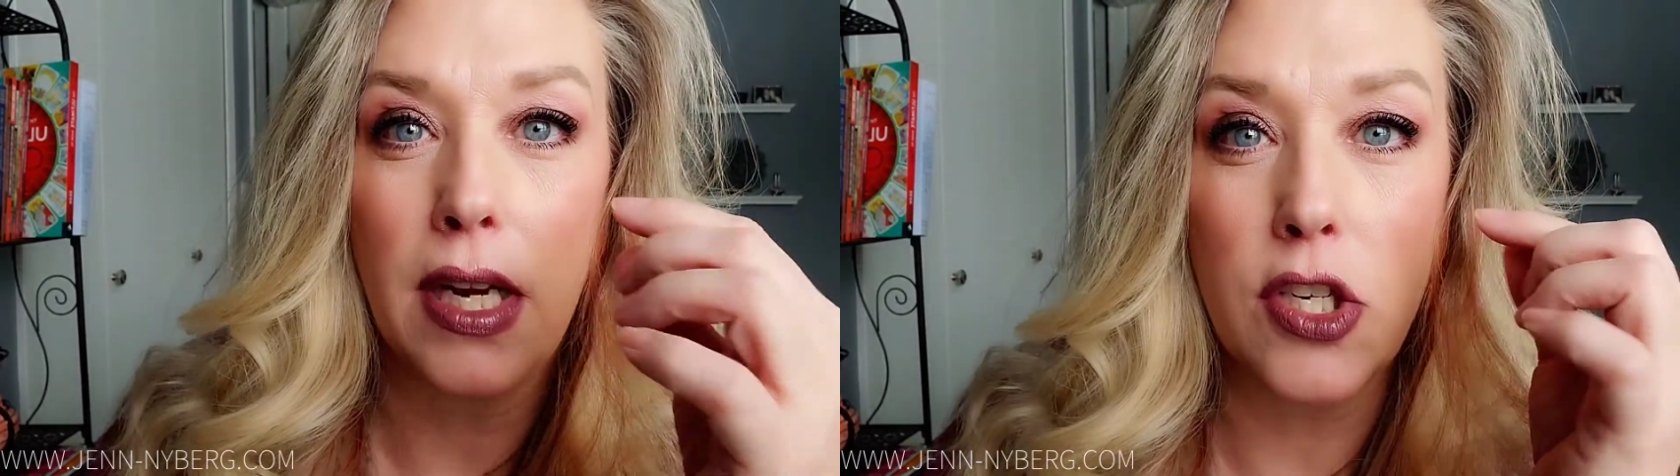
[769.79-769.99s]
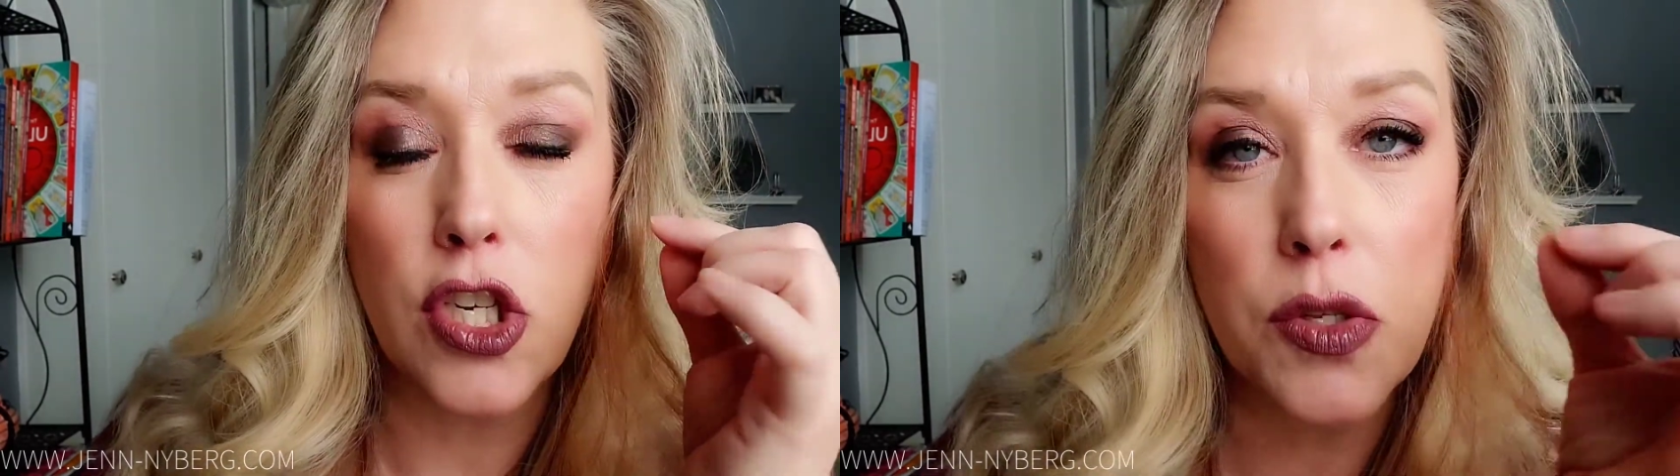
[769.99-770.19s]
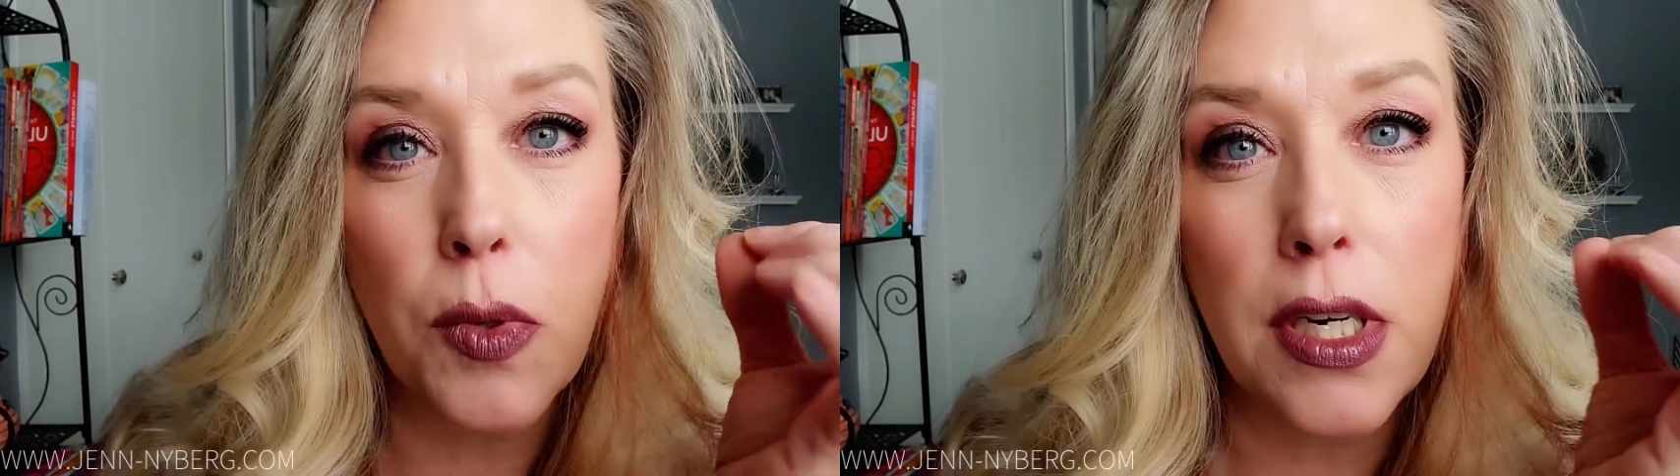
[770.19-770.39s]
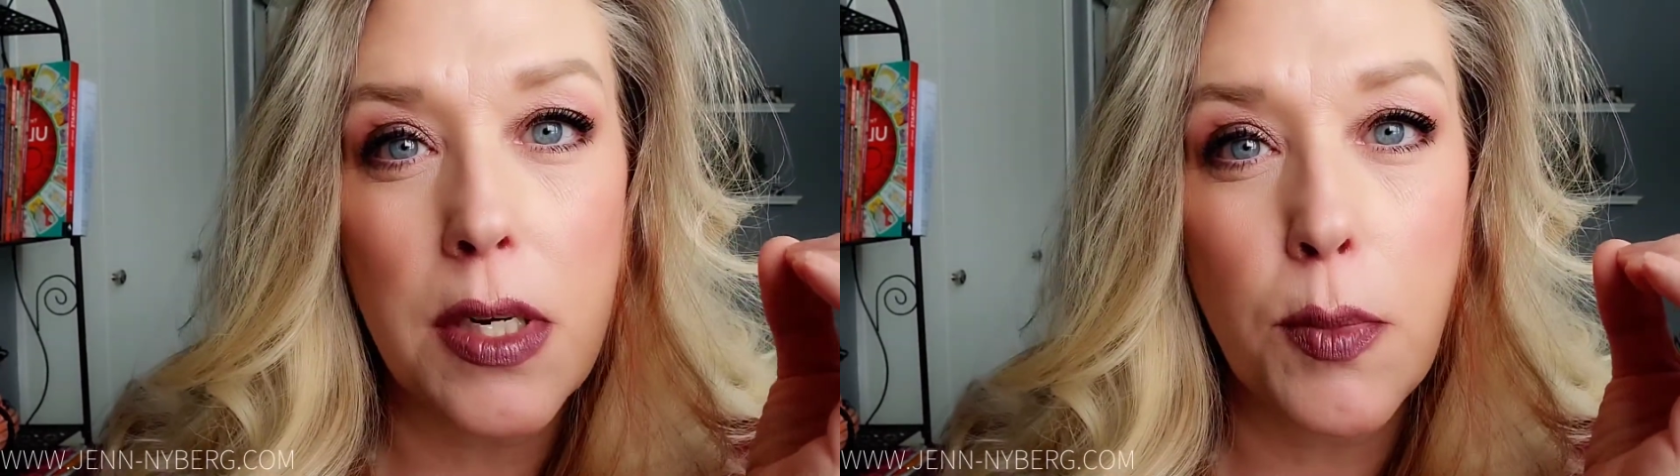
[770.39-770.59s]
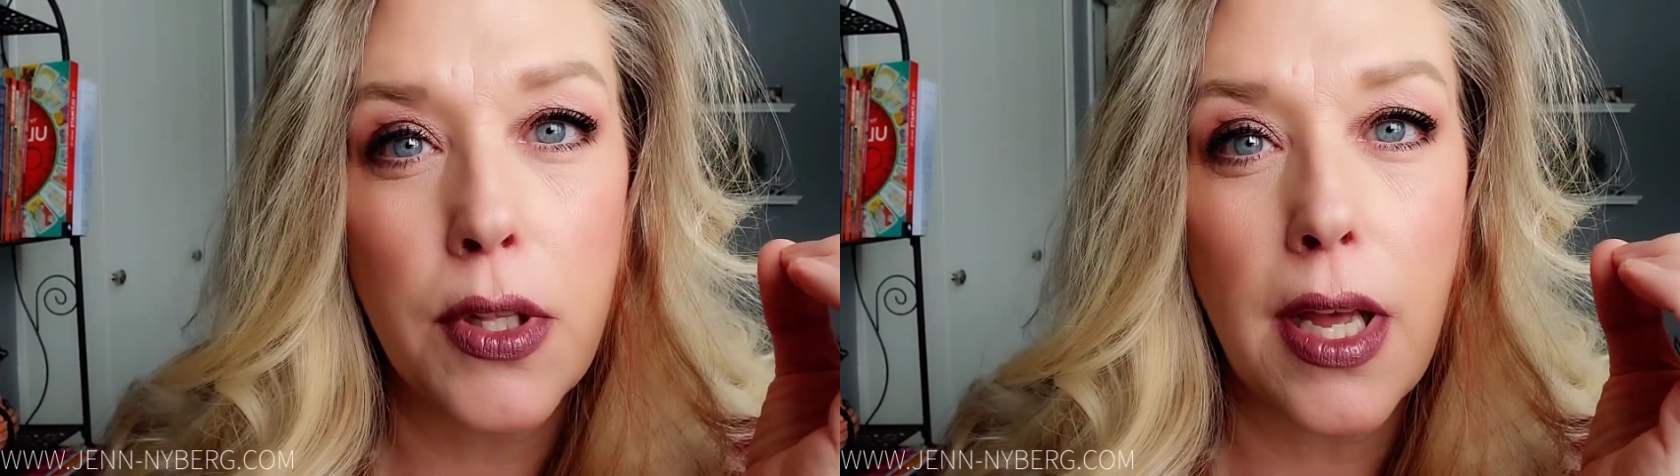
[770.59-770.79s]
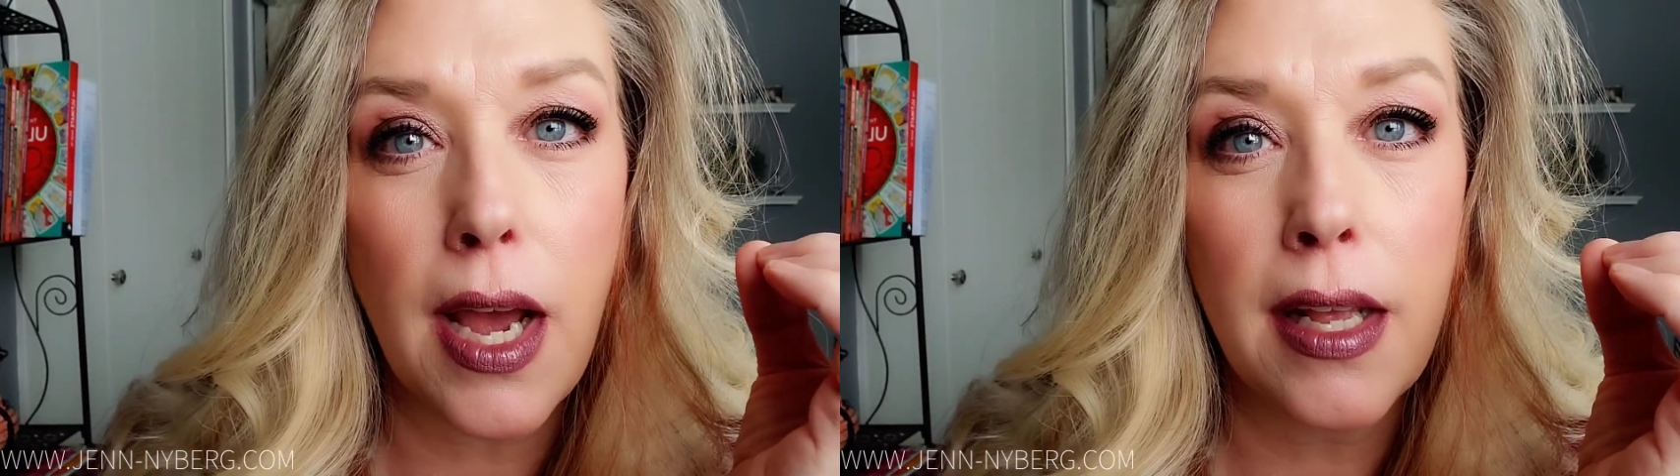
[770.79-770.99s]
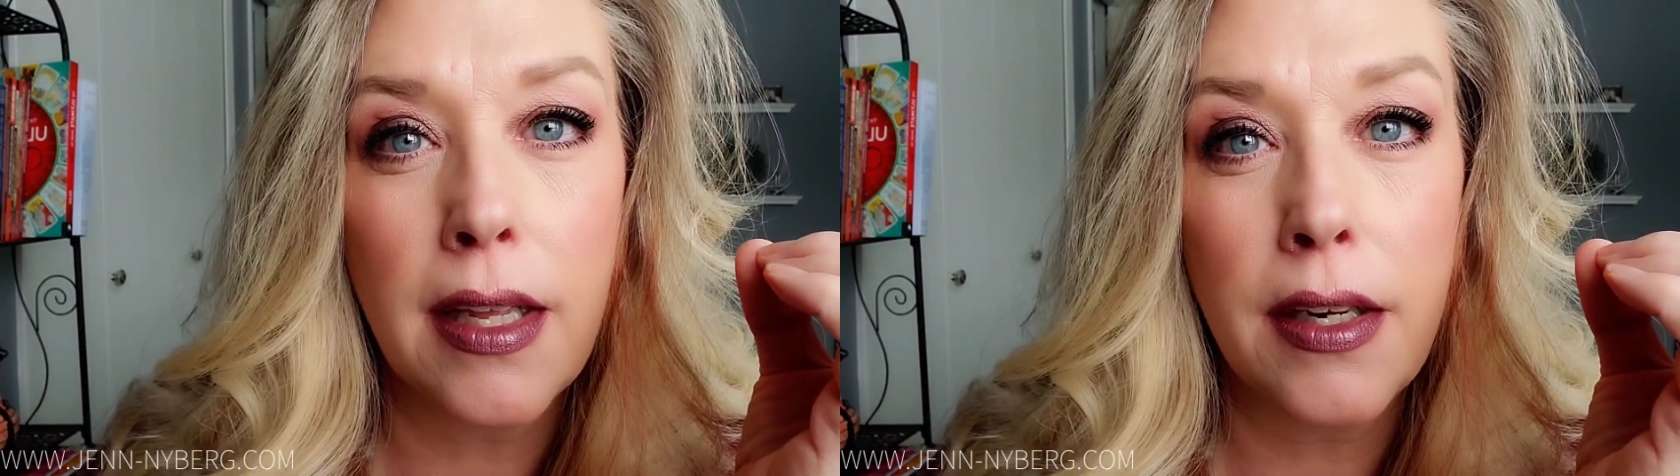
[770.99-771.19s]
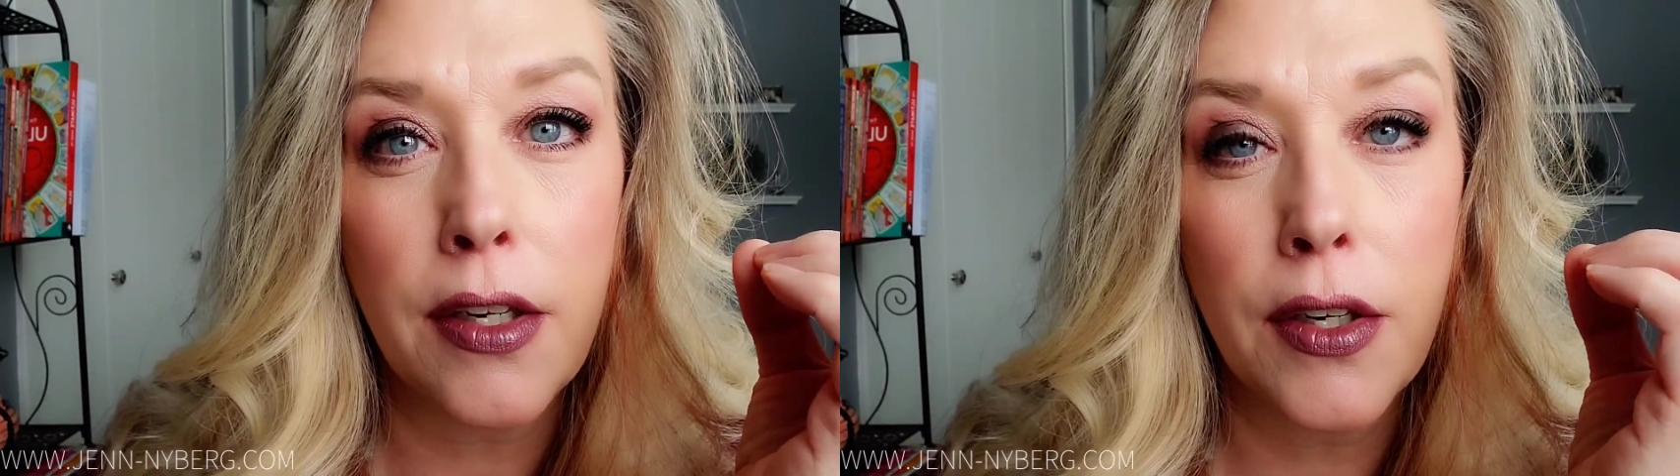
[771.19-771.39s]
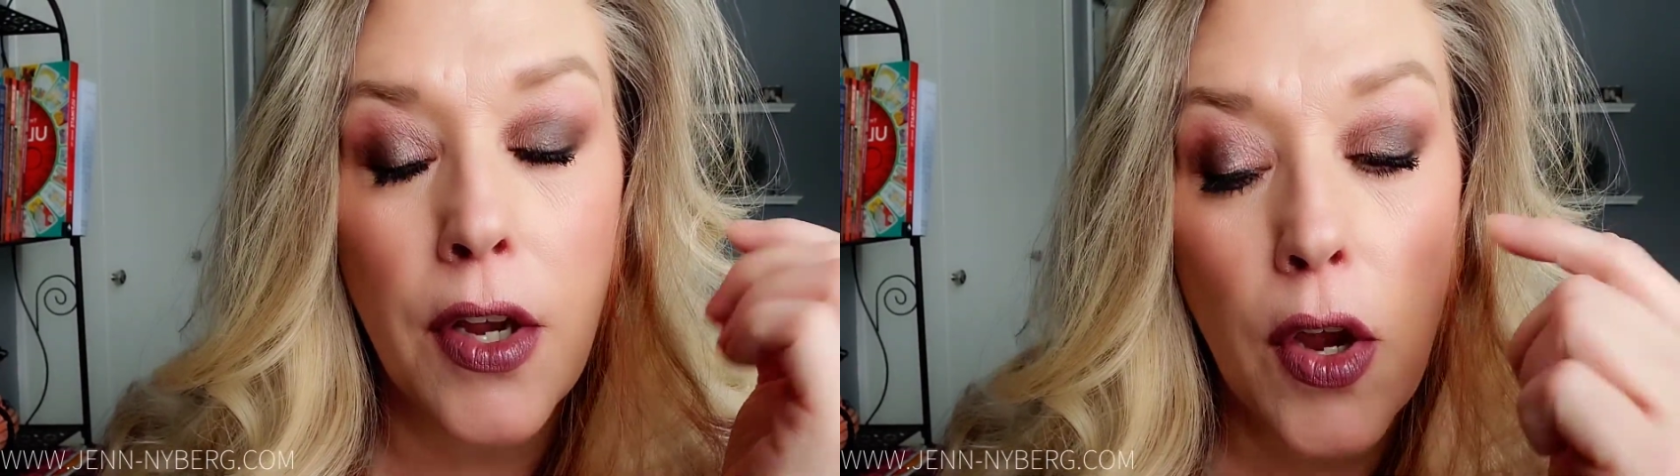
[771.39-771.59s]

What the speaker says: just wanted to put the eyeliner